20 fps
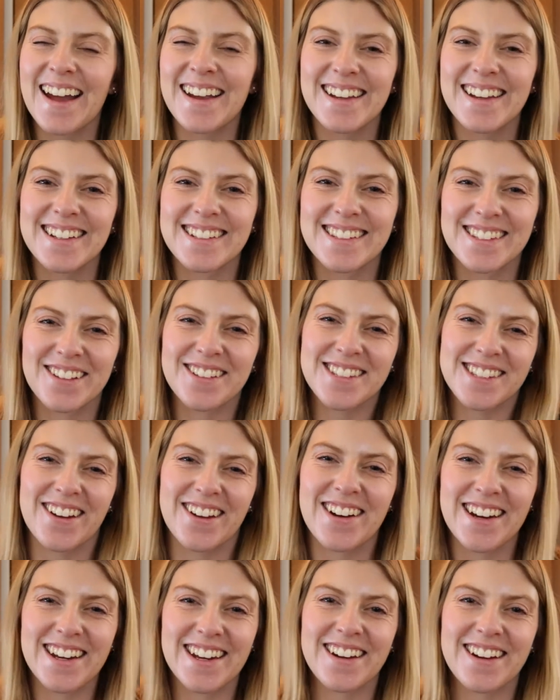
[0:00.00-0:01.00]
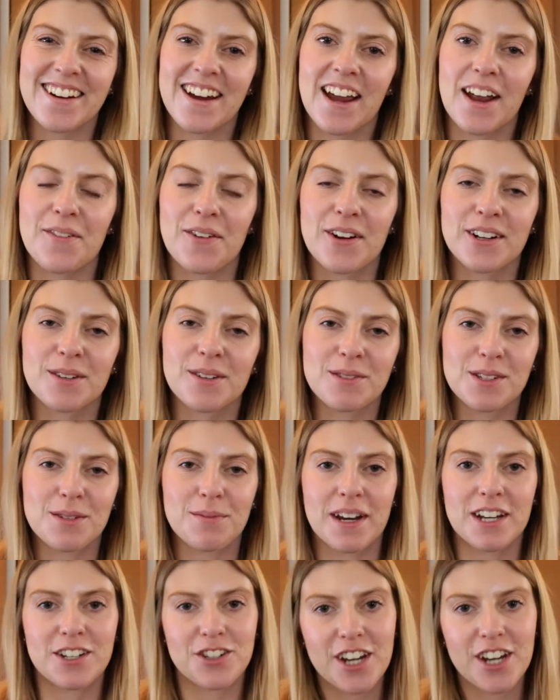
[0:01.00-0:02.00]
it's Sarah here and welcome to
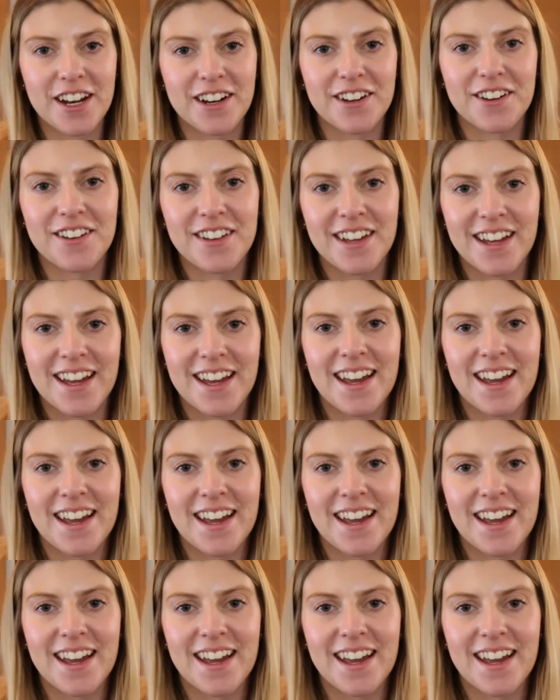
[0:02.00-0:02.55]
my channel.